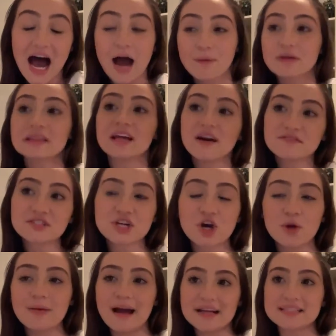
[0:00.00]
I would love to
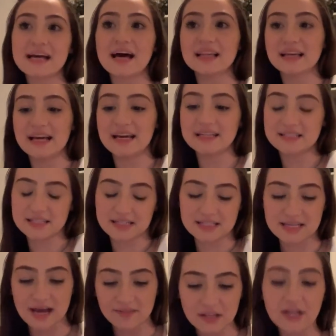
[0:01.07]
go back to LA
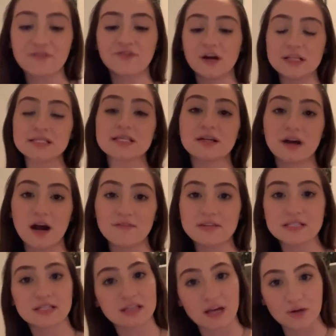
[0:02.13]
because I have a lot of friends there,
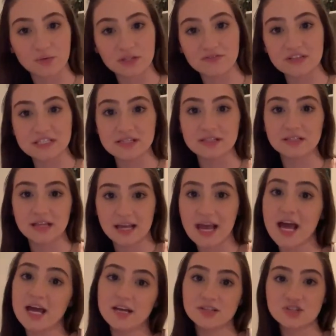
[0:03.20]
obviously, that I want to visit, like
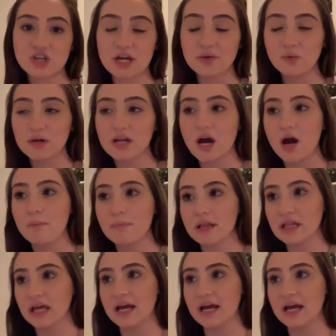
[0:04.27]
Kay and Jen and whatnot, but